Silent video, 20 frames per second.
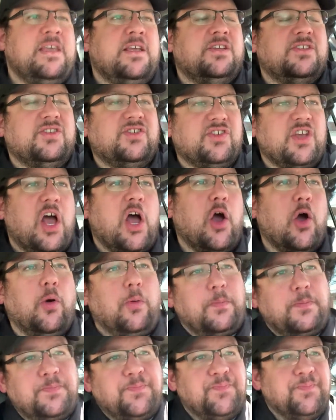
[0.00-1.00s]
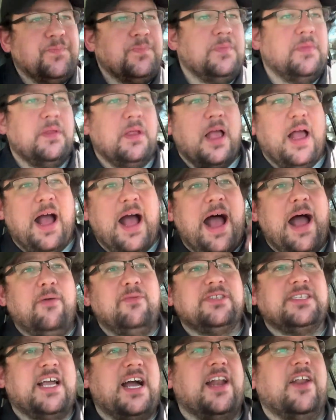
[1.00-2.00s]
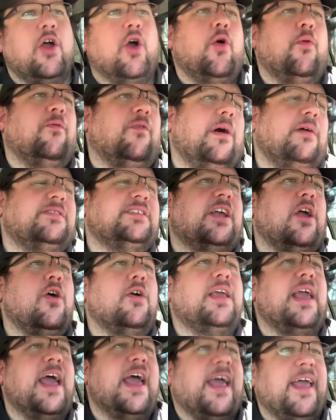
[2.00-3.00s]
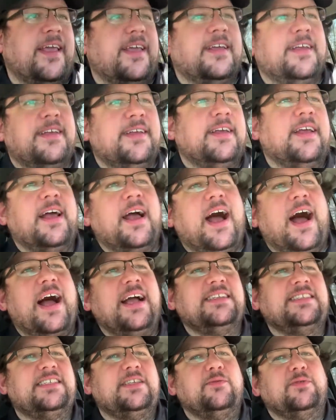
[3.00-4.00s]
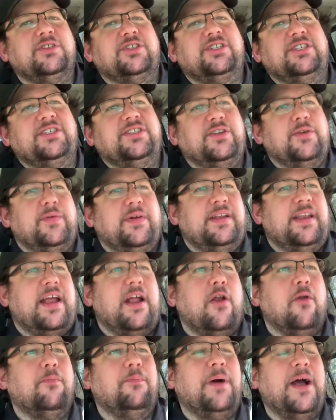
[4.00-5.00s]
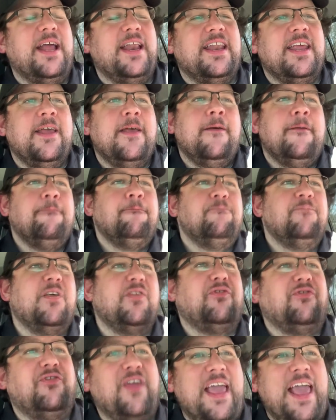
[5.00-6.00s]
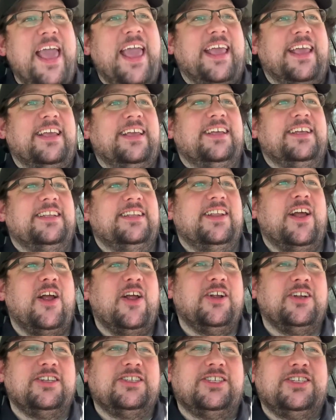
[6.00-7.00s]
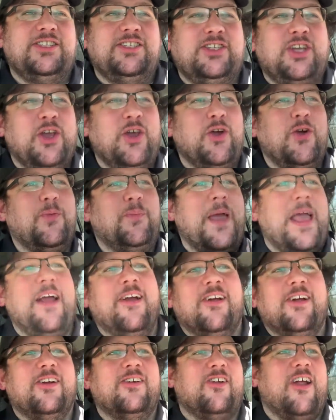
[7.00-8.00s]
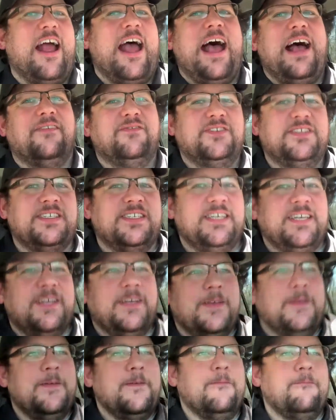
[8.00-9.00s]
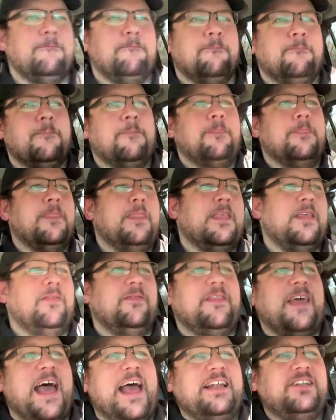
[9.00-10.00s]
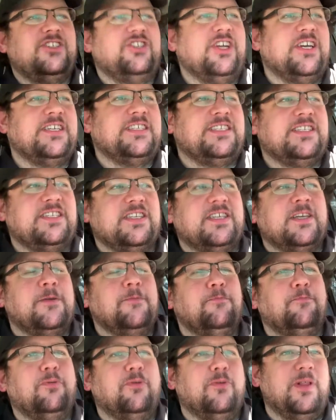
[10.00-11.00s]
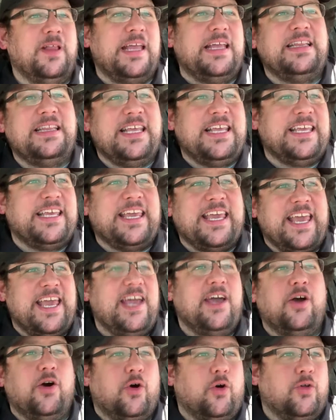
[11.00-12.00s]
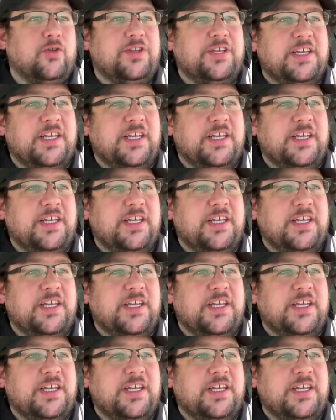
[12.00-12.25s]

So, I was kind of hopeful. I was like, okay, I see what she's doing there. But the thing, there's 2 paragraphs that just completely killed